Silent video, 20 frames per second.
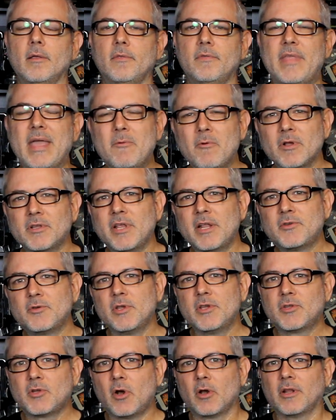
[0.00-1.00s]
They were
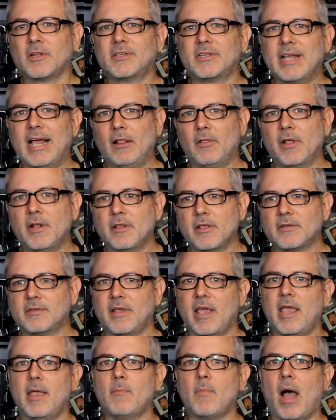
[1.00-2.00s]
essentially started selling the
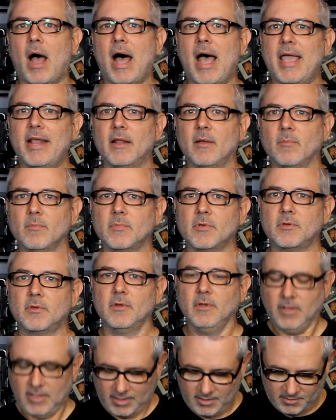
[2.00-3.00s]
same items,
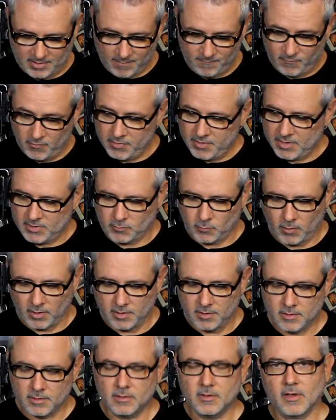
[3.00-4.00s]
except for this
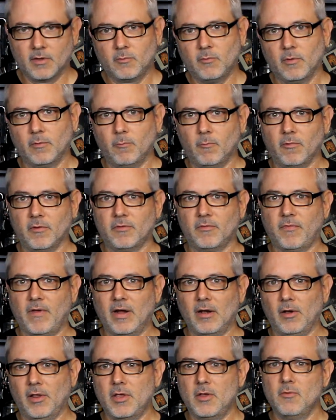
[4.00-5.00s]
one. This one was
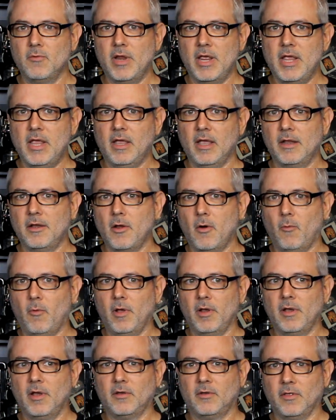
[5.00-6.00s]
fairly unique, and no
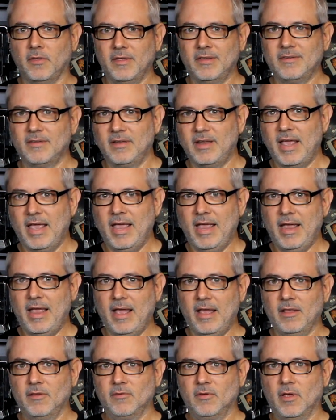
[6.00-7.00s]
one to this day
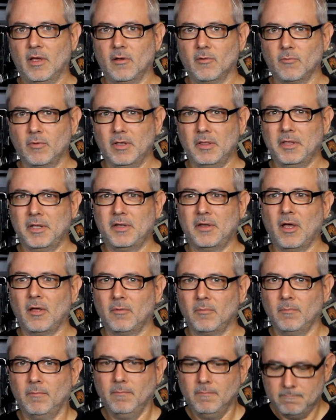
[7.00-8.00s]
has really
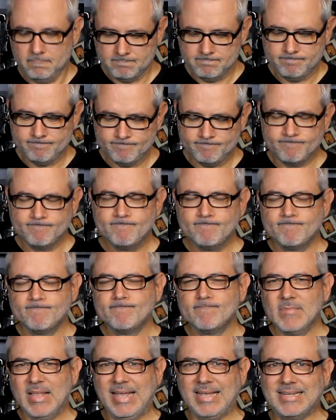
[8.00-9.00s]
done
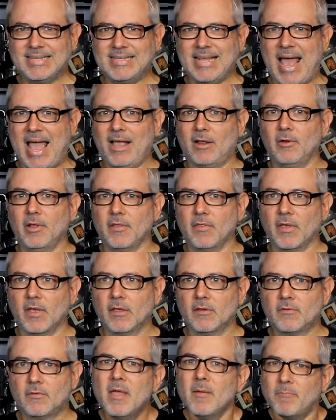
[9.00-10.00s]
exactly
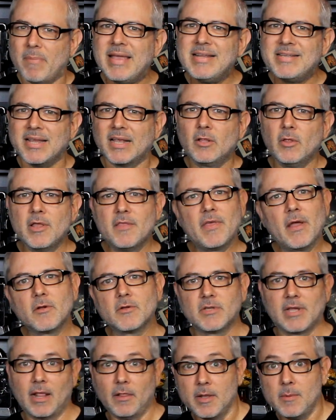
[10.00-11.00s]
this. Basically, their
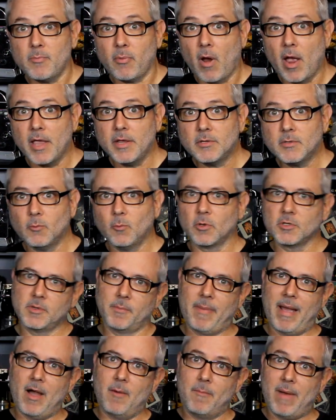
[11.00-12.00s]
selling price was
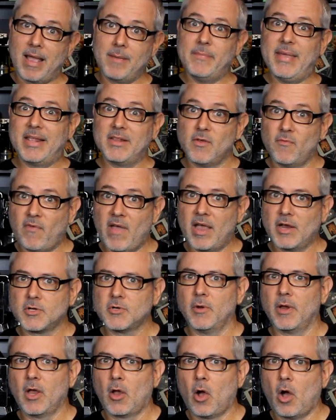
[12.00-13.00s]
about my
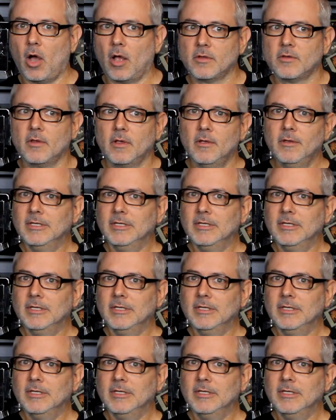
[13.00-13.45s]
manufacturing cost.